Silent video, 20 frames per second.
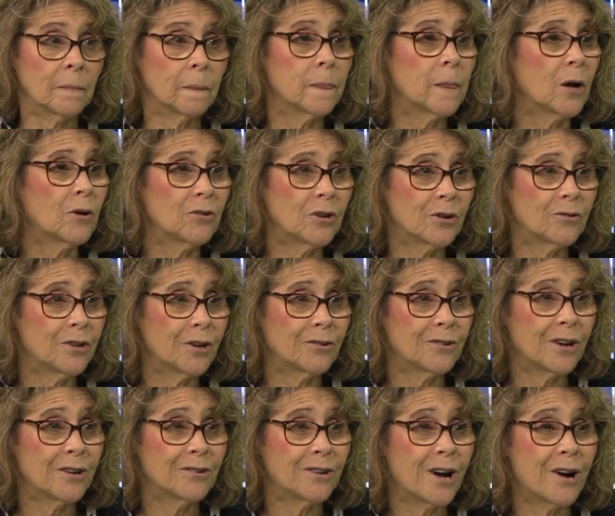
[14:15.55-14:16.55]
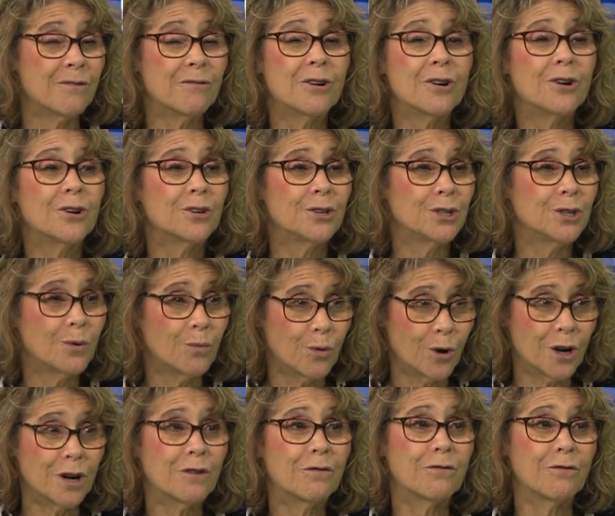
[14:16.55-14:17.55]
no, no, no, no, no, you
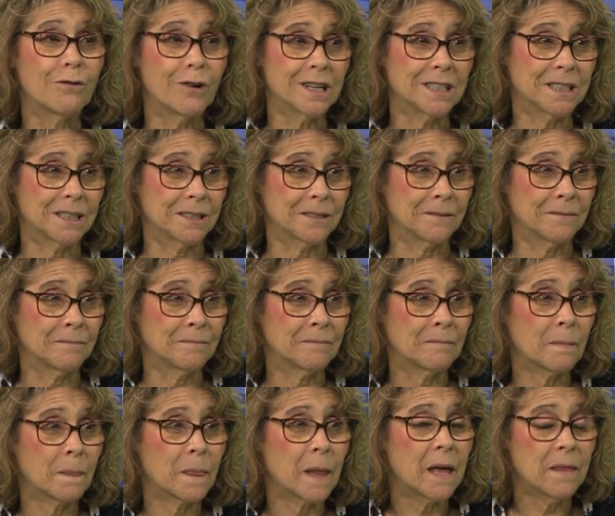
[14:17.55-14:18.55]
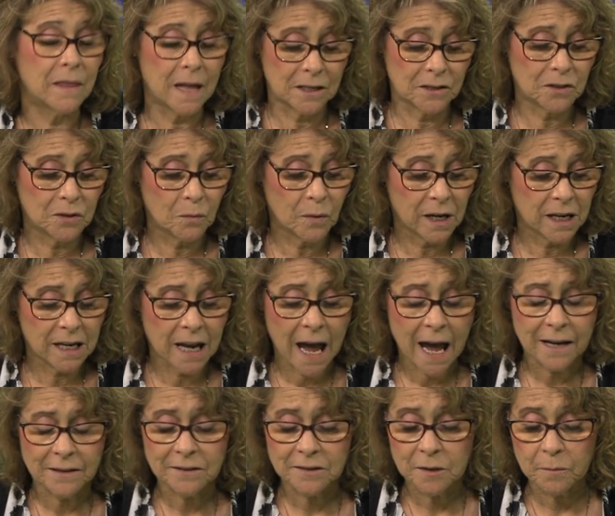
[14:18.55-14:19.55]
work for us. Right. And that's the way it
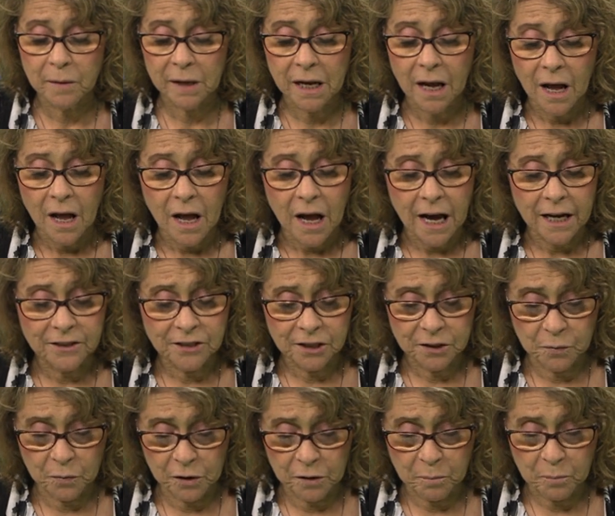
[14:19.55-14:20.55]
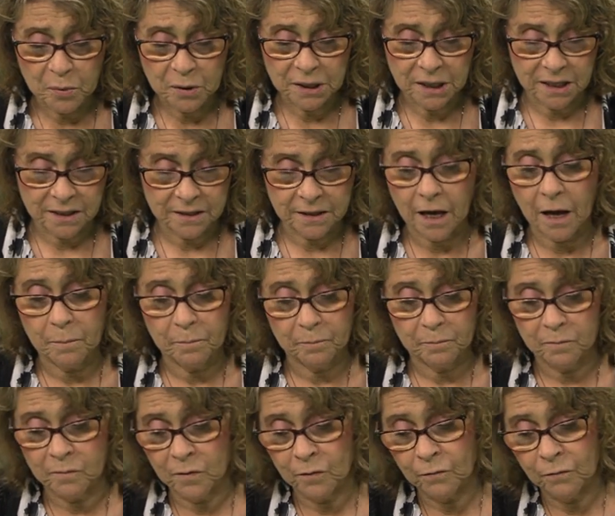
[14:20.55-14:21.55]
has to be. I just want to put this
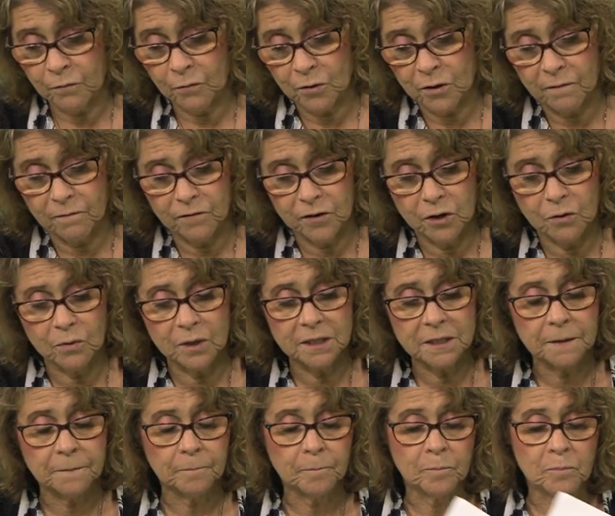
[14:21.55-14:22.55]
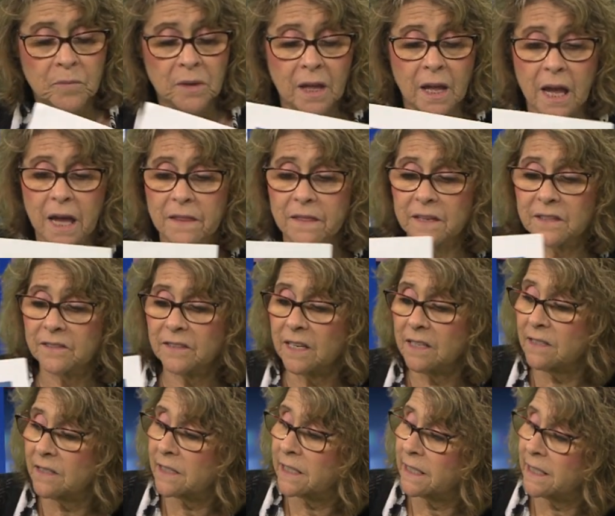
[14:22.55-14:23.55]
up for the viewers. And this
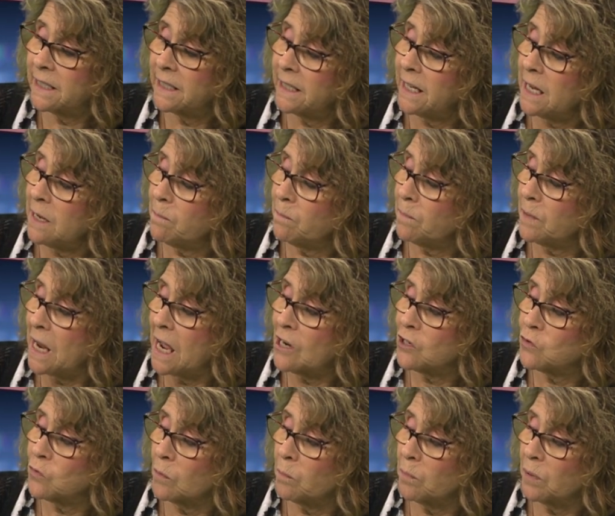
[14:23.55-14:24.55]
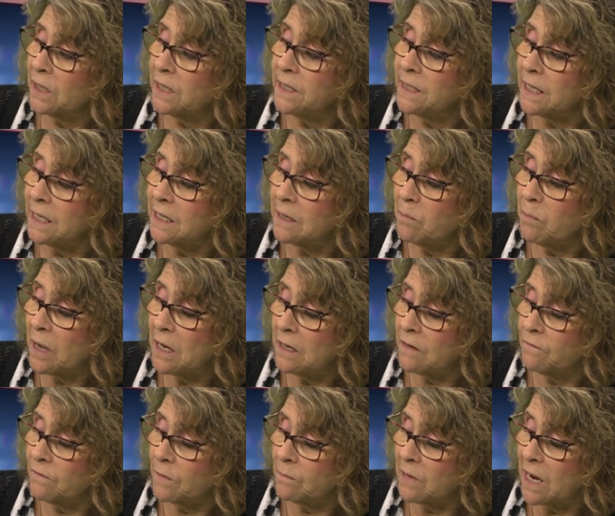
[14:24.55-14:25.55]
says, keep Nashua police
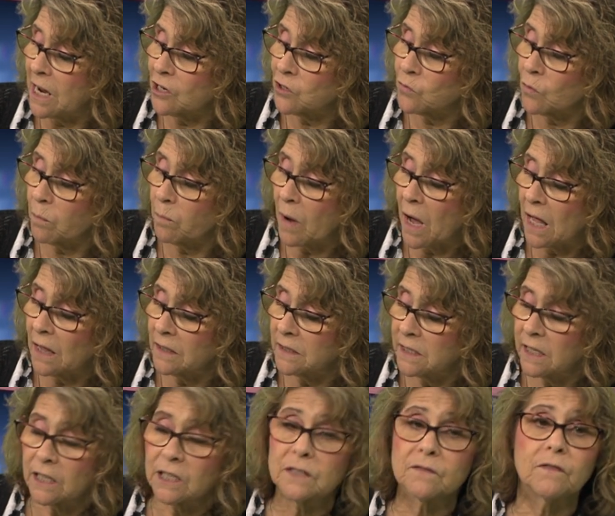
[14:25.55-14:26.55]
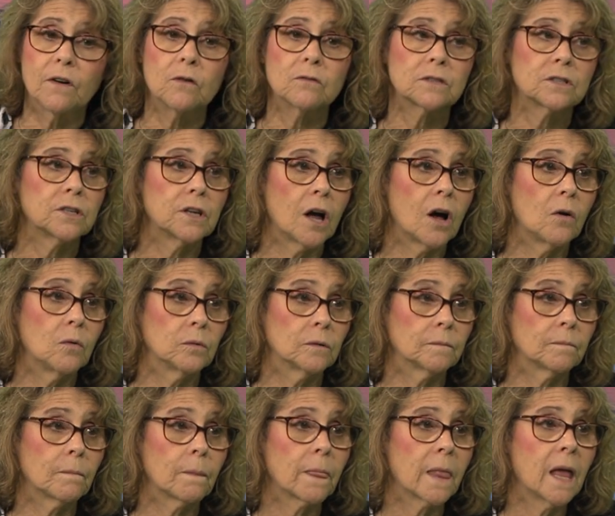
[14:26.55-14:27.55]
independent from Nashua politics, vote no.
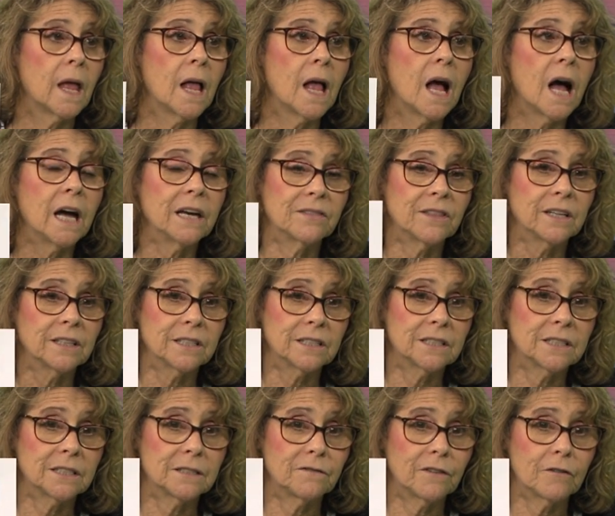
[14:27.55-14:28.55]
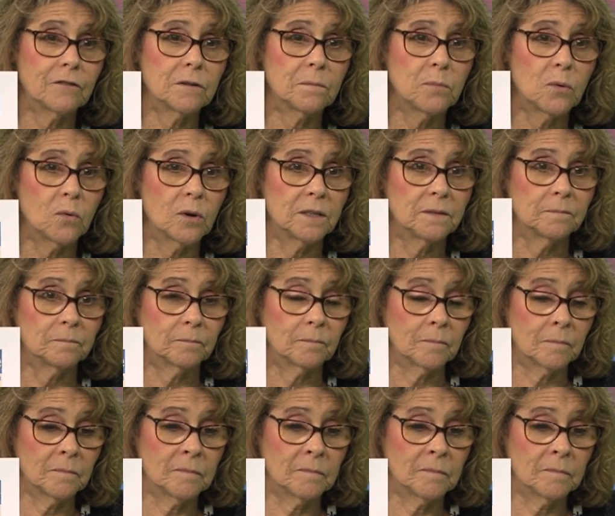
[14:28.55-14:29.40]
Right. I think this is very important